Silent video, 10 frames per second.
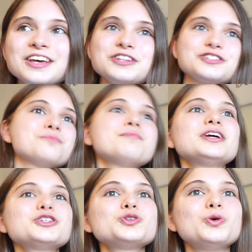So
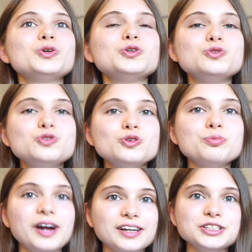make sure you do
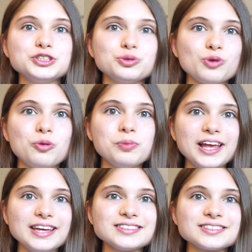practice your role
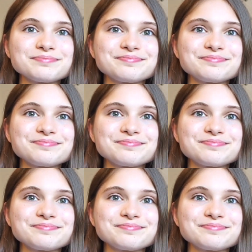plays.